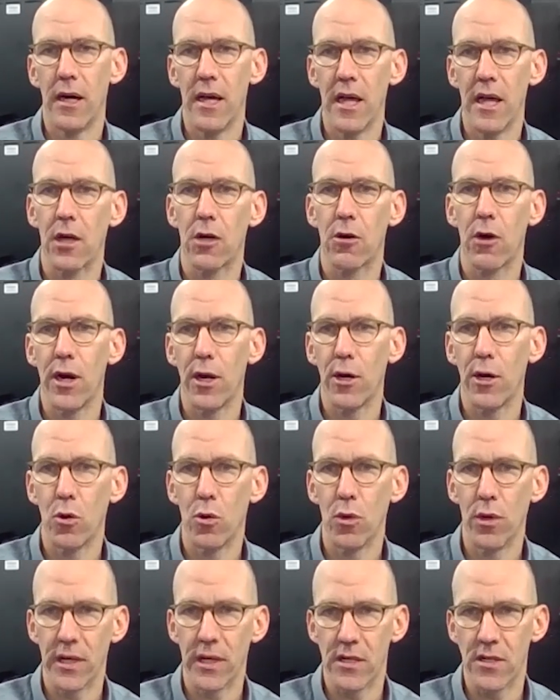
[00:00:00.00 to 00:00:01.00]
integrated
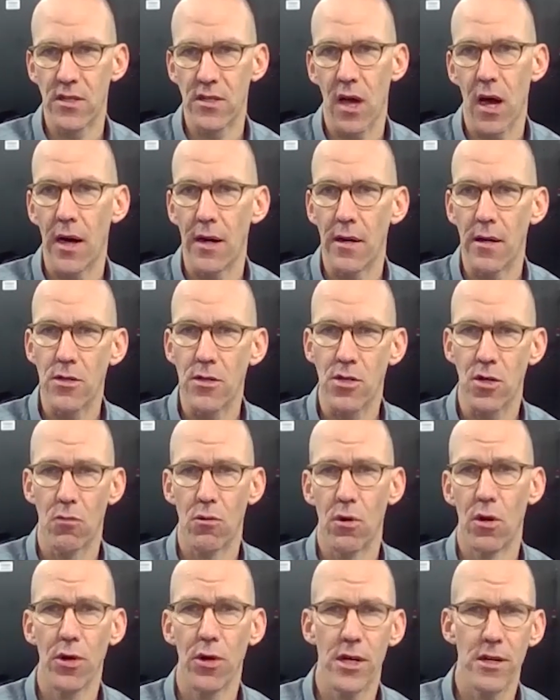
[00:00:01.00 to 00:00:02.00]
cooling inside. So
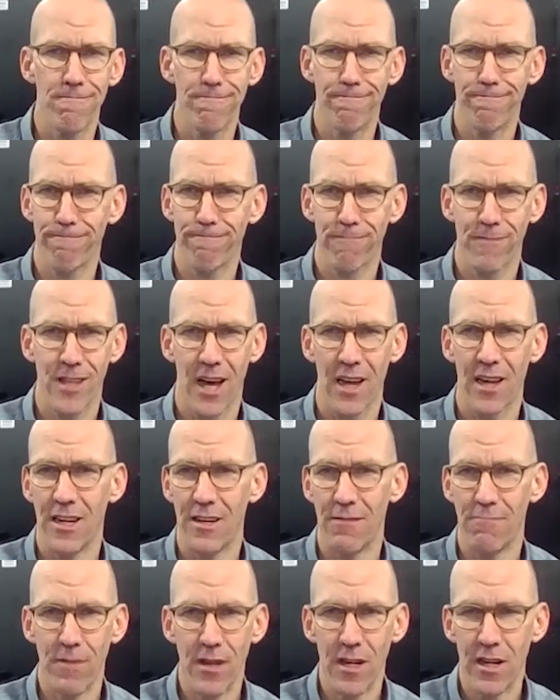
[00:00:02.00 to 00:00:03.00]
really kind
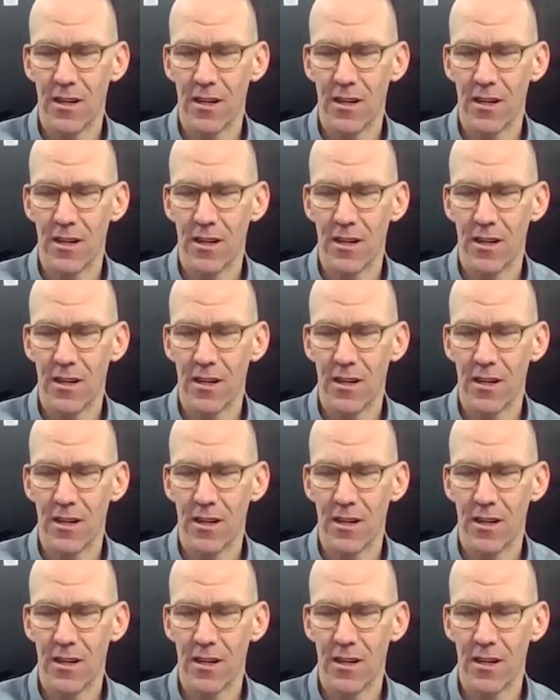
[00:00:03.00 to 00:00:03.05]
of